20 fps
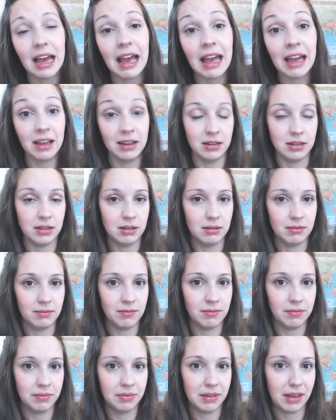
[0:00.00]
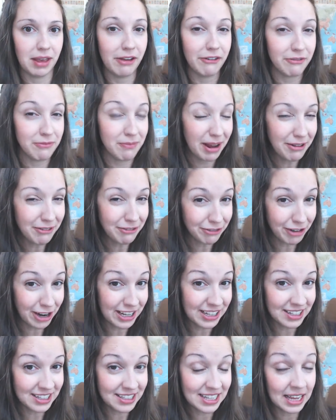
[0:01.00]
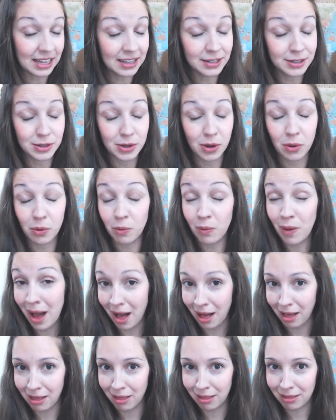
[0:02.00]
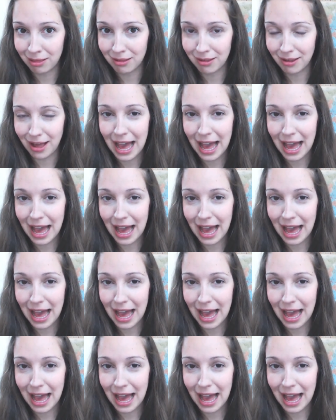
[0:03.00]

And if my friend says, well,